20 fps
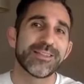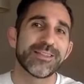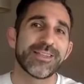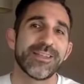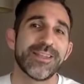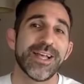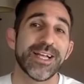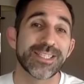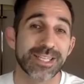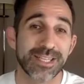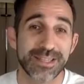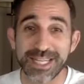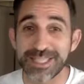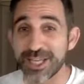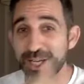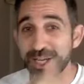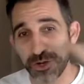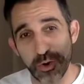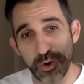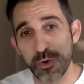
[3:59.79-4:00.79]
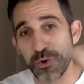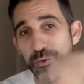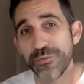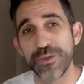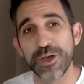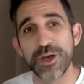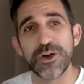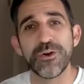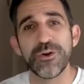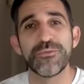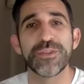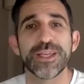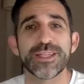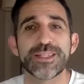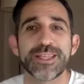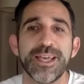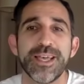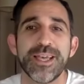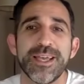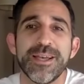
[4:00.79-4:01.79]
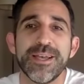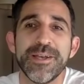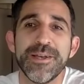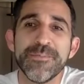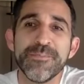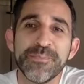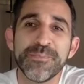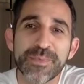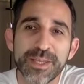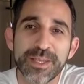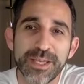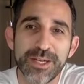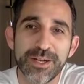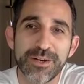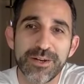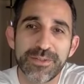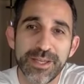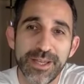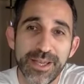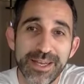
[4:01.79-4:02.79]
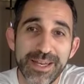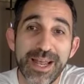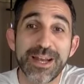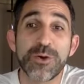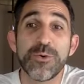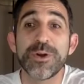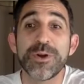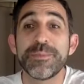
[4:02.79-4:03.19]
That's a cold no if they say, you know, and I don't wanna